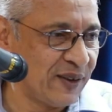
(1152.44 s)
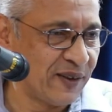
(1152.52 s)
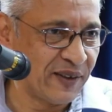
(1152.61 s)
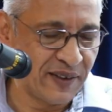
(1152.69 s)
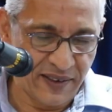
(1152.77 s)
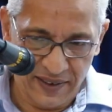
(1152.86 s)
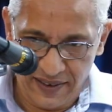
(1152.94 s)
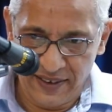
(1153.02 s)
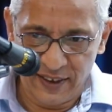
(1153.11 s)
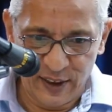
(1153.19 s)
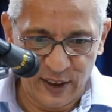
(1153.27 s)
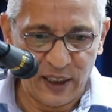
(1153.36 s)
or
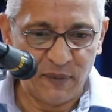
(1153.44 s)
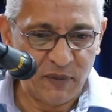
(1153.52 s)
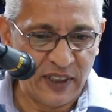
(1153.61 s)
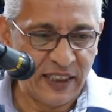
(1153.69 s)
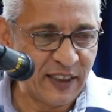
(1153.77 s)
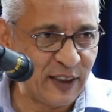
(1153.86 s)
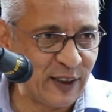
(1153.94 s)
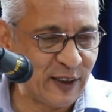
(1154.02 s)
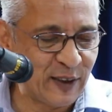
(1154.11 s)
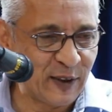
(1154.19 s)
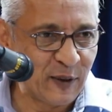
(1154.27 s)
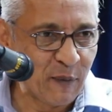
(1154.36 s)
some
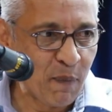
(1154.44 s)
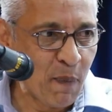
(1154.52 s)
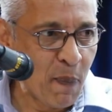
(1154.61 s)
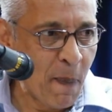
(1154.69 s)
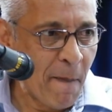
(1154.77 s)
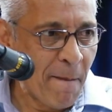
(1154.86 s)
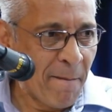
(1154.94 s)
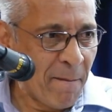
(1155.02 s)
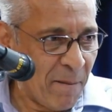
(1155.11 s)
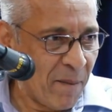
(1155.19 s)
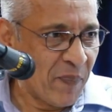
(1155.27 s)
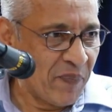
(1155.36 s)
theories,
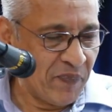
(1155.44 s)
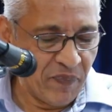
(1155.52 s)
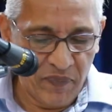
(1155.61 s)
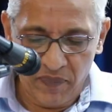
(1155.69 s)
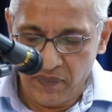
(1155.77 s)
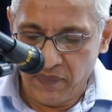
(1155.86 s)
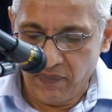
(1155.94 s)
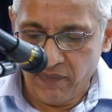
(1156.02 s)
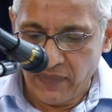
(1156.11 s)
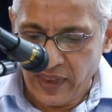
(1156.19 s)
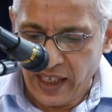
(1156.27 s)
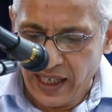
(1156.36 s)

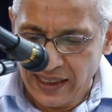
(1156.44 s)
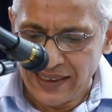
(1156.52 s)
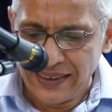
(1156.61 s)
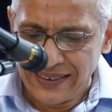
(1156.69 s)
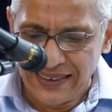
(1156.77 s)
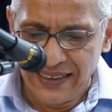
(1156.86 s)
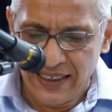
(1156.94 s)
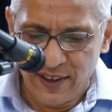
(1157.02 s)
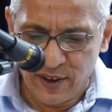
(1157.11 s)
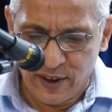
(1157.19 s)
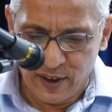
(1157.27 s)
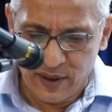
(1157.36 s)
and then see
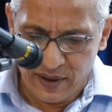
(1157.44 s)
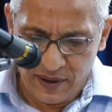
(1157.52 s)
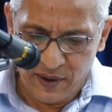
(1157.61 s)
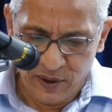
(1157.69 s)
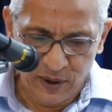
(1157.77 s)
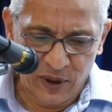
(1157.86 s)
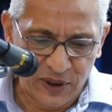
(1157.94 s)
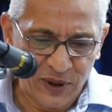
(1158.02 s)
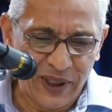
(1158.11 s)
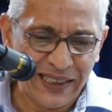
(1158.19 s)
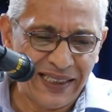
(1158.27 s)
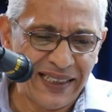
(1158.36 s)
how it goes on.
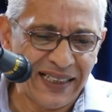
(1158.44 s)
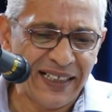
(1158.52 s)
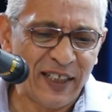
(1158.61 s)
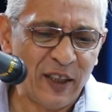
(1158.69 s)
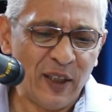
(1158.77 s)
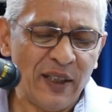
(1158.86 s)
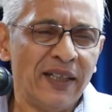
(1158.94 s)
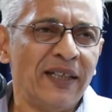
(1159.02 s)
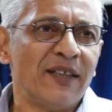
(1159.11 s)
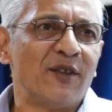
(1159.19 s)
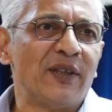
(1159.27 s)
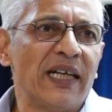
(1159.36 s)
So I think
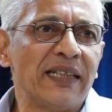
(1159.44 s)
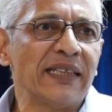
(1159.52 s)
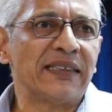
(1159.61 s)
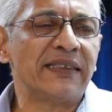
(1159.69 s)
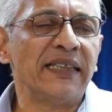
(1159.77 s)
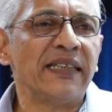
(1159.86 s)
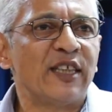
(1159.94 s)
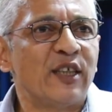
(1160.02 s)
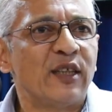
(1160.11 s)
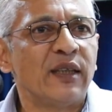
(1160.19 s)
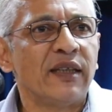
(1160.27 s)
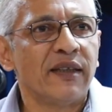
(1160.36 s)
to that
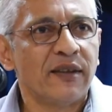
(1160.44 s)
extent,